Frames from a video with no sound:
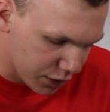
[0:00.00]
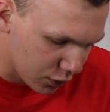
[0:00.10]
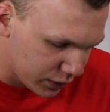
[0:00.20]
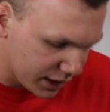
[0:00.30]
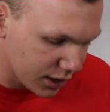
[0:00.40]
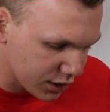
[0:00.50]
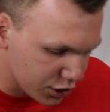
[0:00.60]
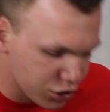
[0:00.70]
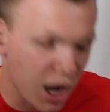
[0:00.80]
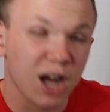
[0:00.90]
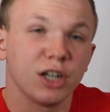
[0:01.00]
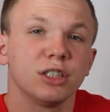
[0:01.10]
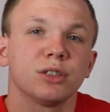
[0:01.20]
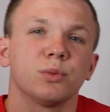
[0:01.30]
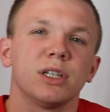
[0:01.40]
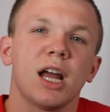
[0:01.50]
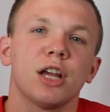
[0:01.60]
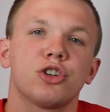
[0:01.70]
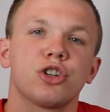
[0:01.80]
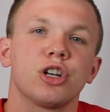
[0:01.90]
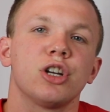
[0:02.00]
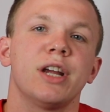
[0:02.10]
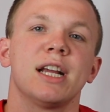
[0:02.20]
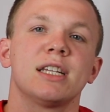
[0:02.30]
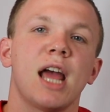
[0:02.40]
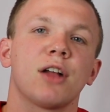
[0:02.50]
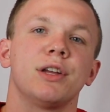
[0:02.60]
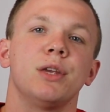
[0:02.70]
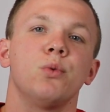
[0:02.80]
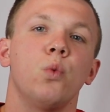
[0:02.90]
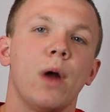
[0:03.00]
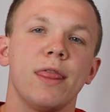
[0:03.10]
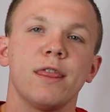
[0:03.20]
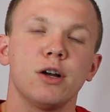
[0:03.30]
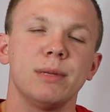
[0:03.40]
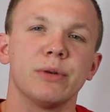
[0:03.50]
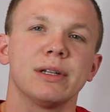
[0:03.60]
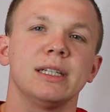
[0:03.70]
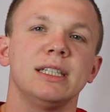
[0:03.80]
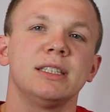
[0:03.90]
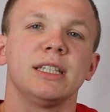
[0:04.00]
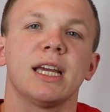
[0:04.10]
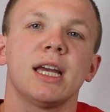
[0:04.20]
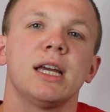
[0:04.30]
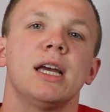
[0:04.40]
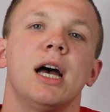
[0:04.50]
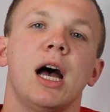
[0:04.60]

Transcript: So these are the joggers. We're not sure exactly when they'll be releasing yet.